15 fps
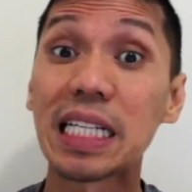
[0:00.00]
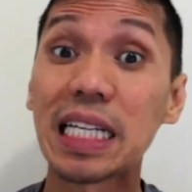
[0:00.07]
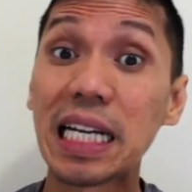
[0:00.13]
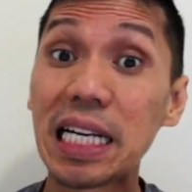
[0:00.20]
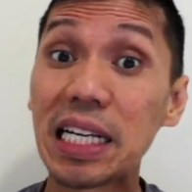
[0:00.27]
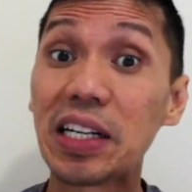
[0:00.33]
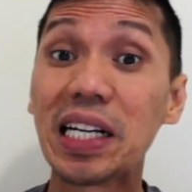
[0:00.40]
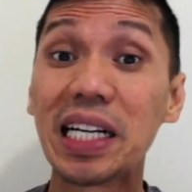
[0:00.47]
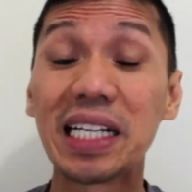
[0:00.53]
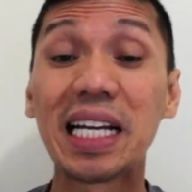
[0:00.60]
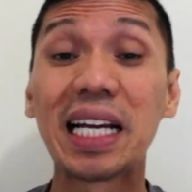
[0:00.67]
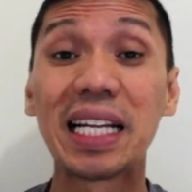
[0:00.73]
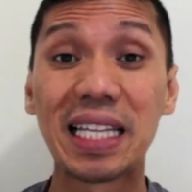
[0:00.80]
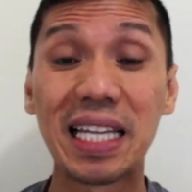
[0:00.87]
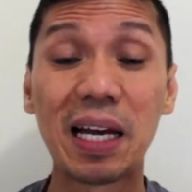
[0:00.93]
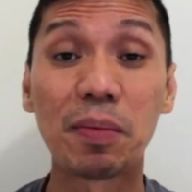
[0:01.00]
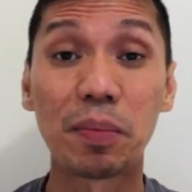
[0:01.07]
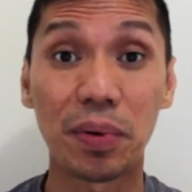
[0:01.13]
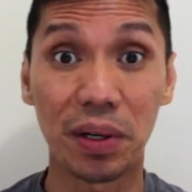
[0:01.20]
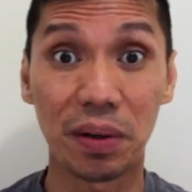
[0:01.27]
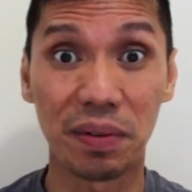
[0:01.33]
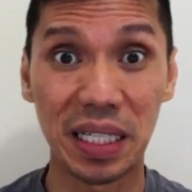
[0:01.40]
can learn them
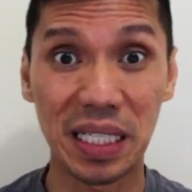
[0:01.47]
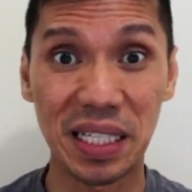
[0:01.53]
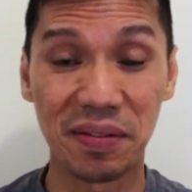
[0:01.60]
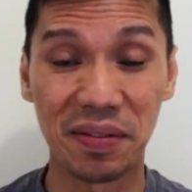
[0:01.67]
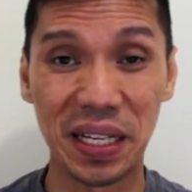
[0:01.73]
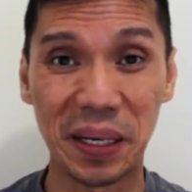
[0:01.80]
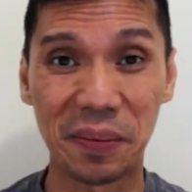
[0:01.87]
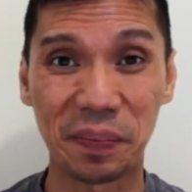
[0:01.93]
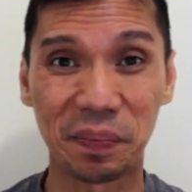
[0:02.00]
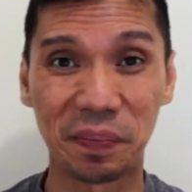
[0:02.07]
progressively.